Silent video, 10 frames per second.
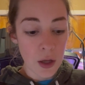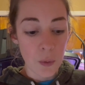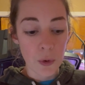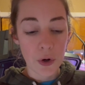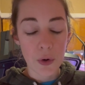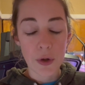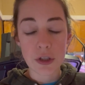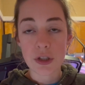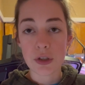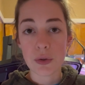and we're
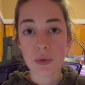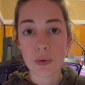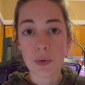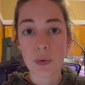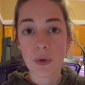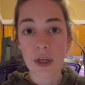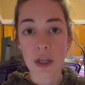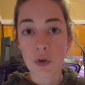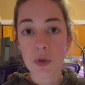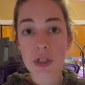going to
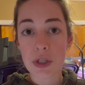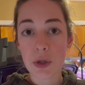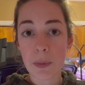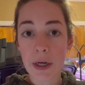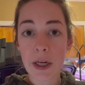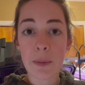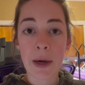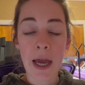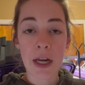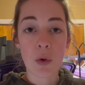increase the humidity by
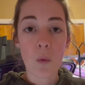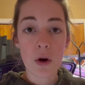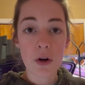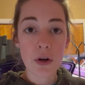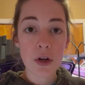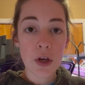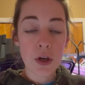adding water